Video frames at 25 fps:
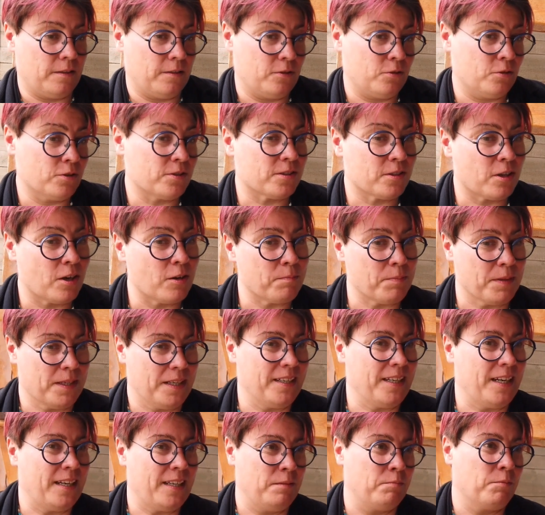you're stopping
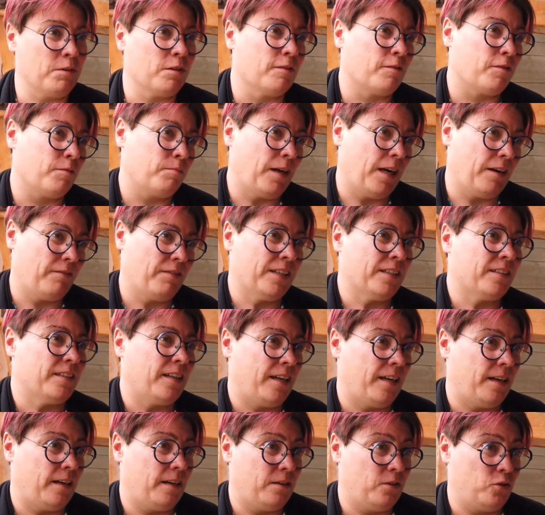an animal from having
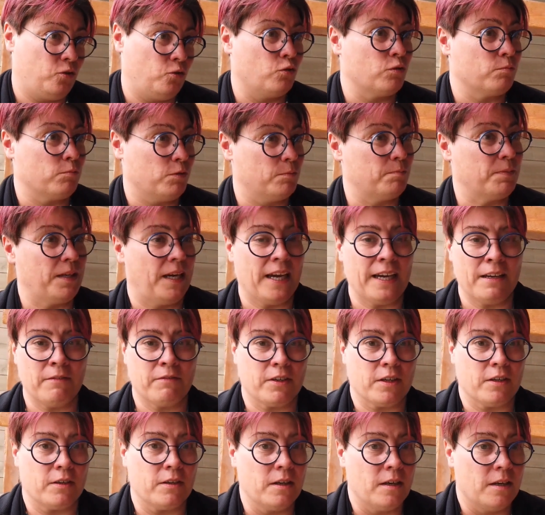their normal
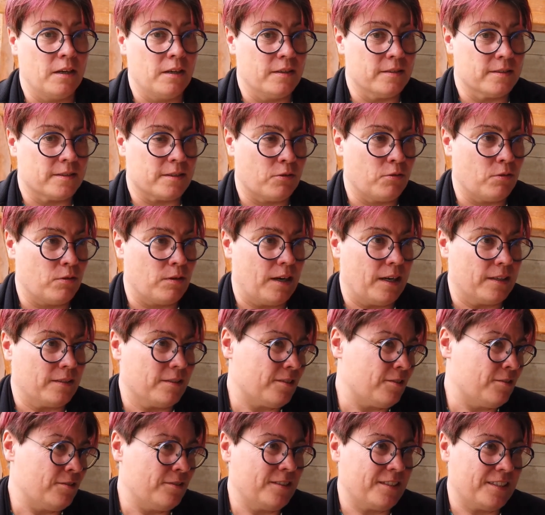behavior. So at
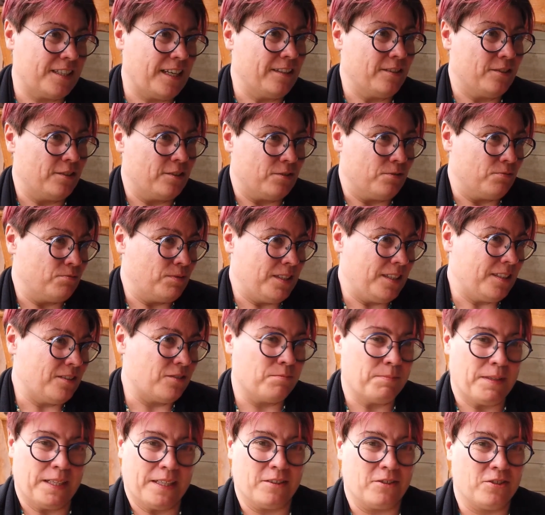a certain stage, we need
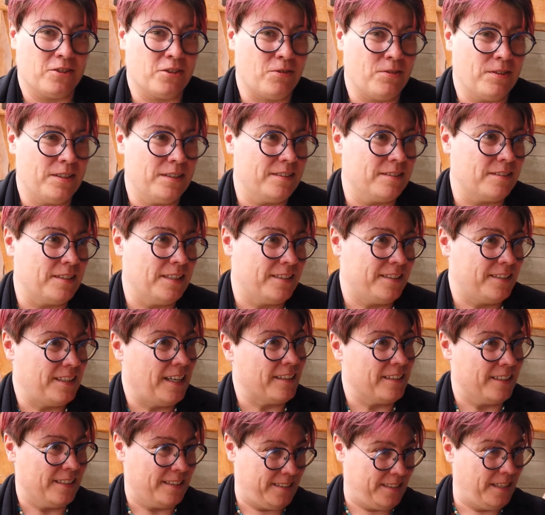to make a choice. Is
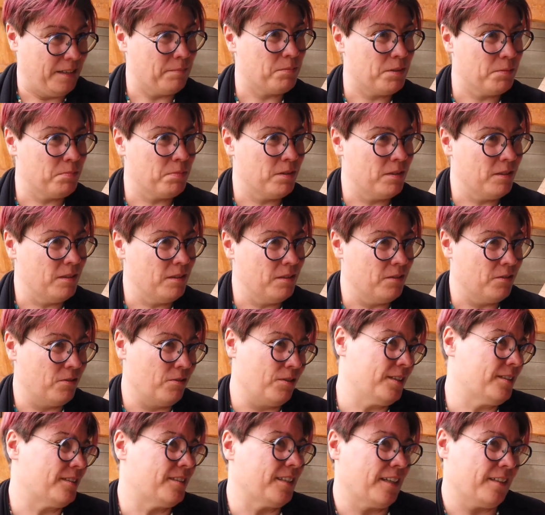that acceptable
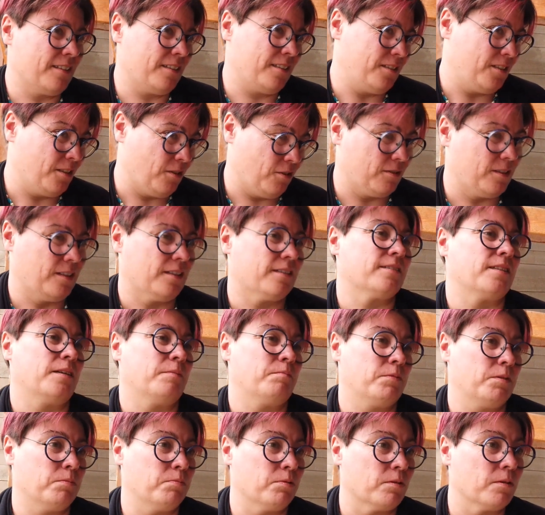or is that not
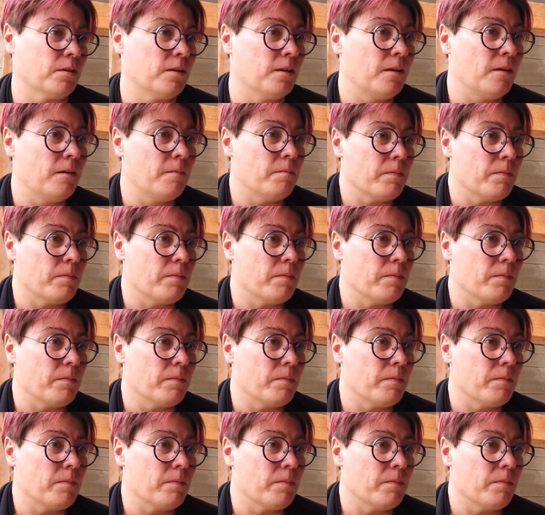acceptable?